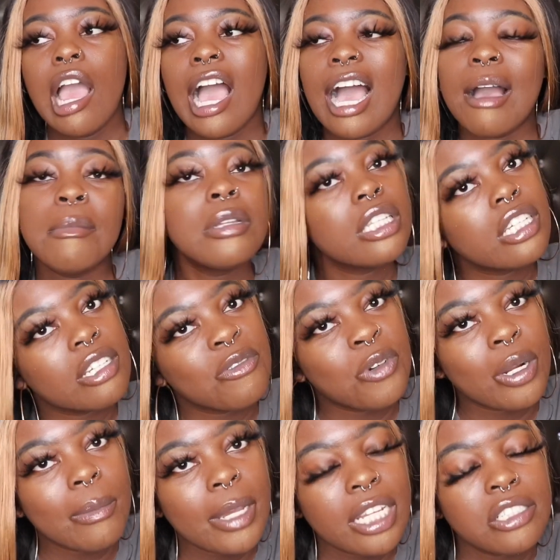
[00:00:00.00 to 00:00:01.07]
i've been looking for
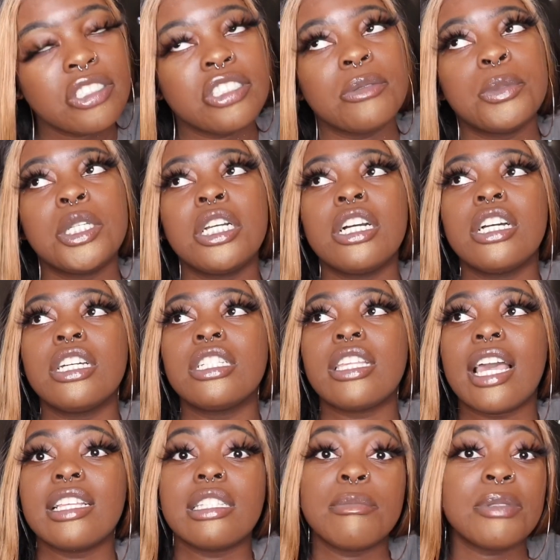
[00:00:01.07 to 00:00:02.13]
a manager because
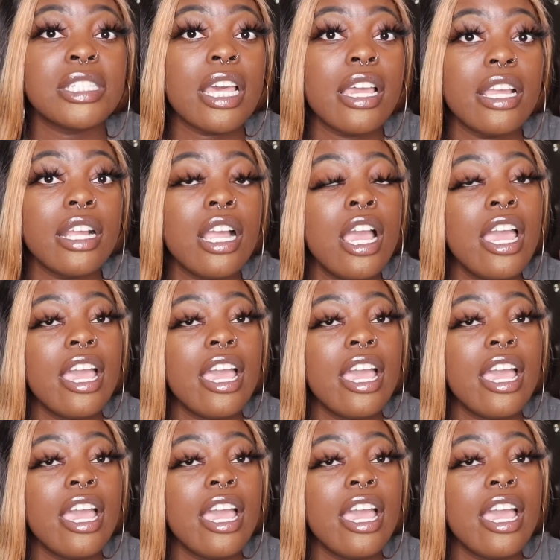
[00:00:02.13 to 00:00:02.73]
as i'm saying